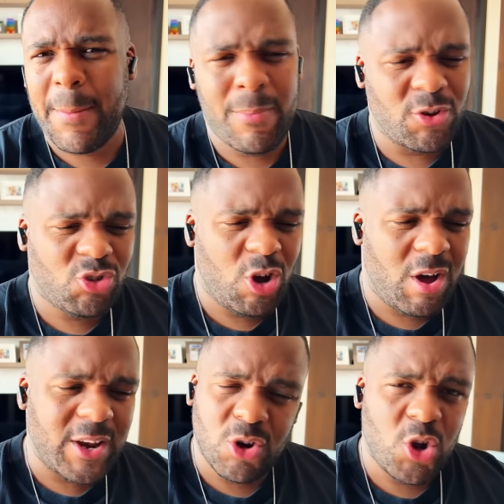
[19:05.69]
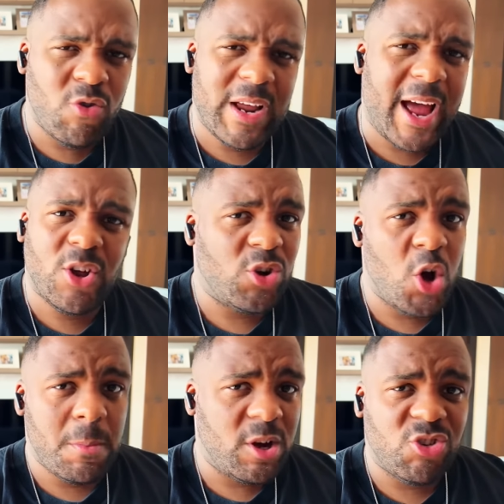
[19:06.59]
I'm not sure. I don't know. I don't know
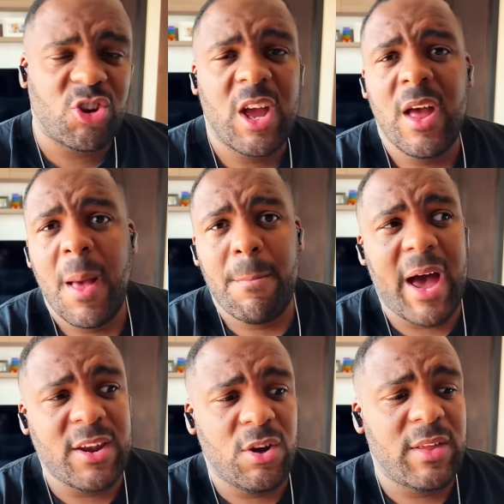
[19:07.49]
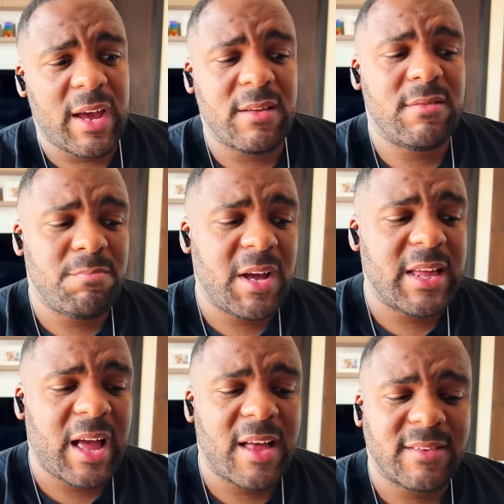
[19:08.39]
much, but I know that
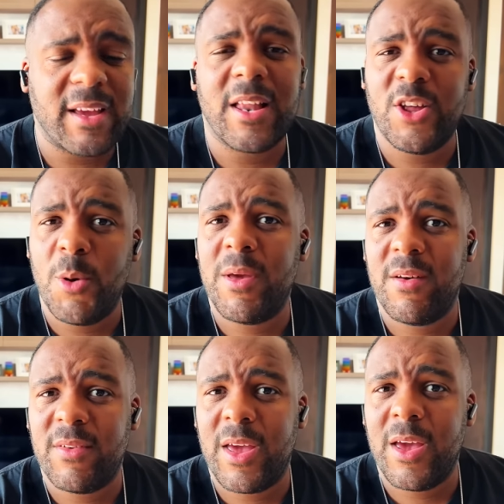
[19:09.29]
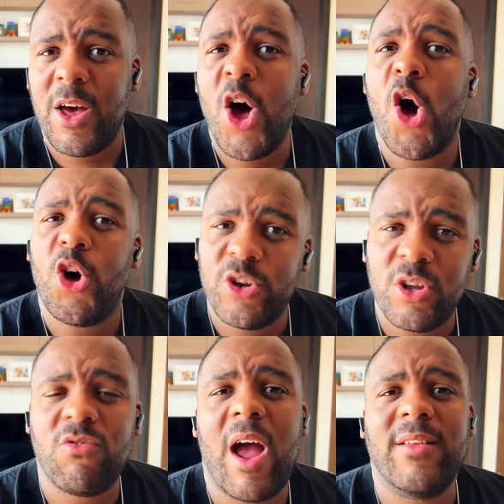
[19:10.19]
Berlin has like a little bit of a
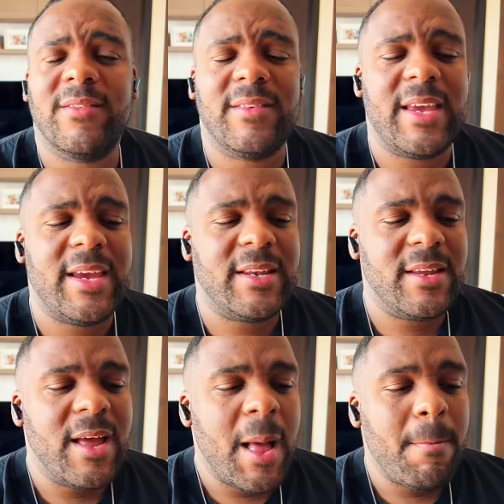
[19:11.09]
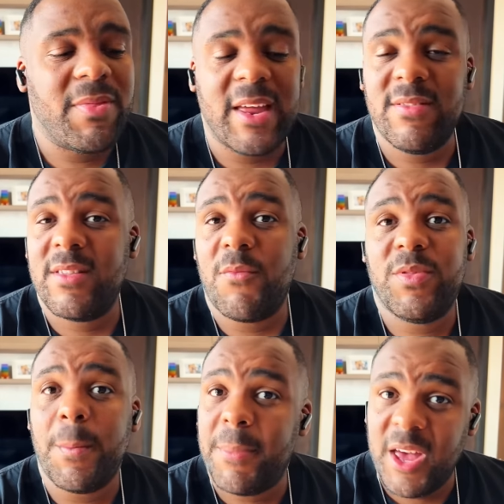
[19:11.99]
underground scene. But then
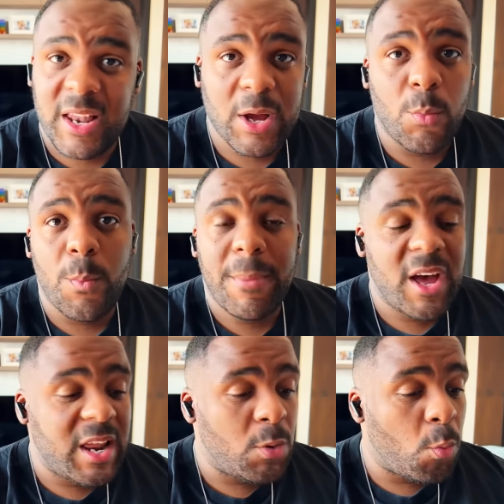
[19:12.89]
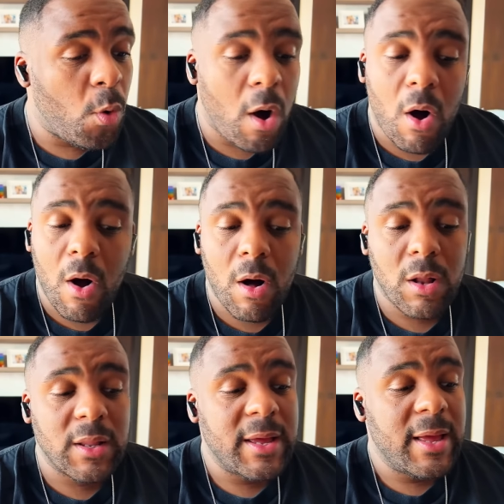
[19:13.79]
the Berlin
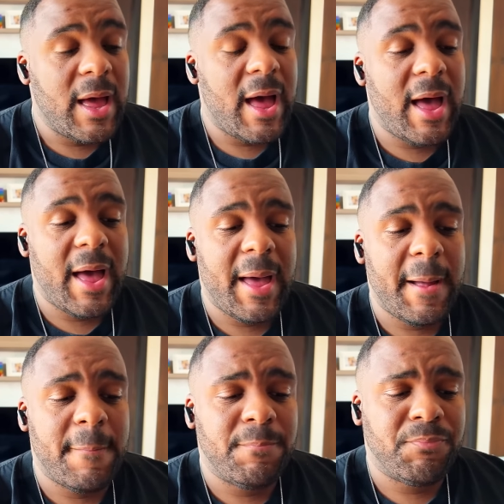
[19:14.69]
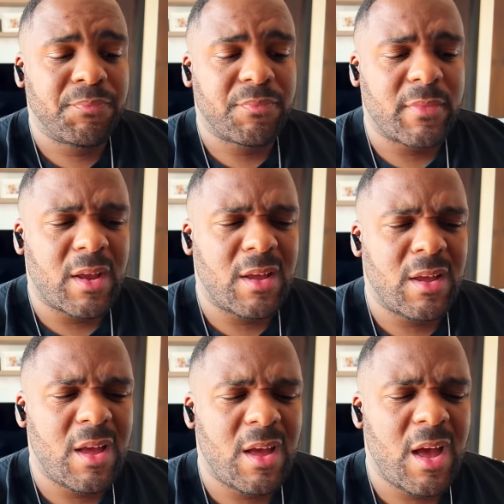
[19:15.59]
Wall. Are
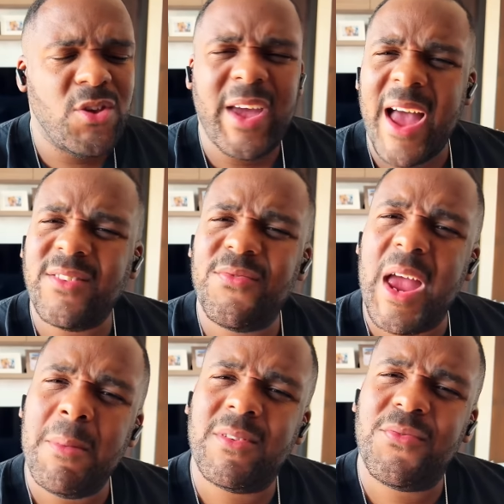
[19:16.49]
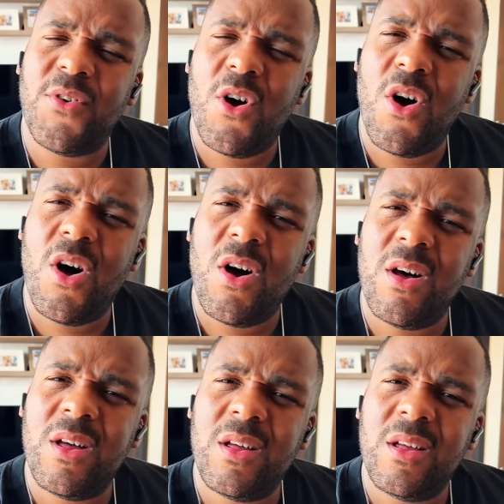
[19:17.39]
you guys famous for?
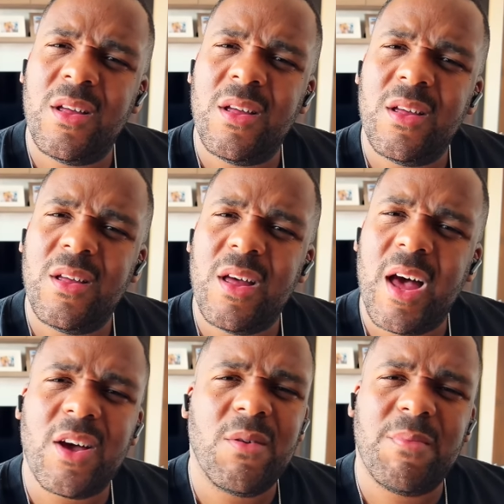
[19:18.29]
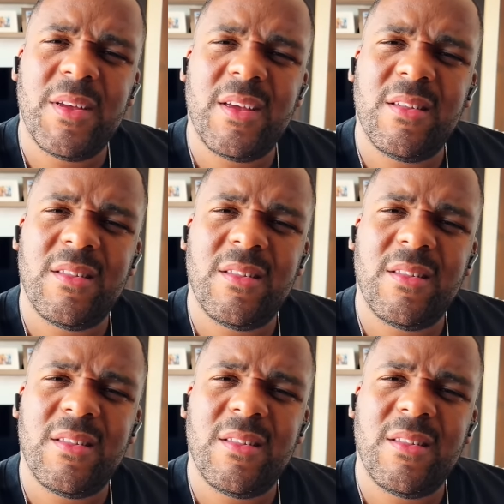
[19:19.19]
I could be.